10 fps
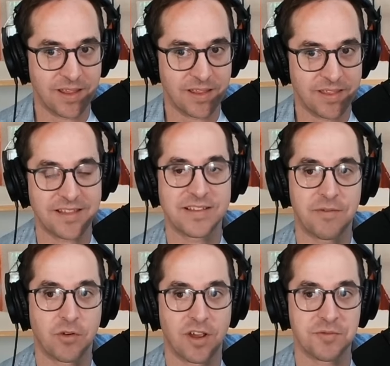that's
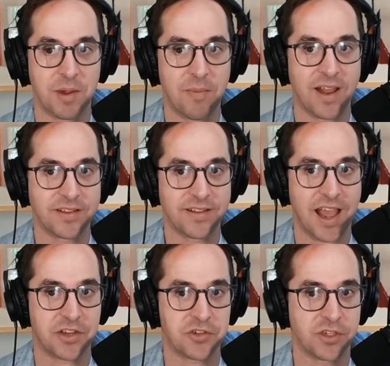never crossed my mind to
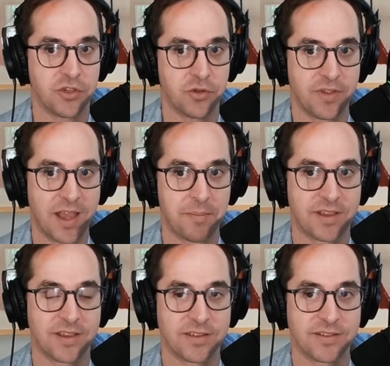actually do that
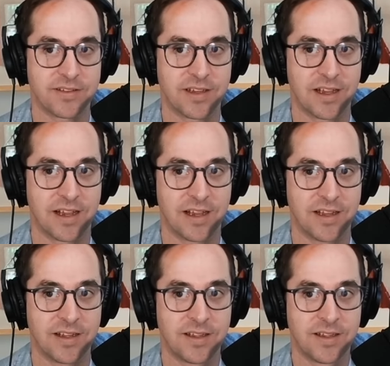because uh,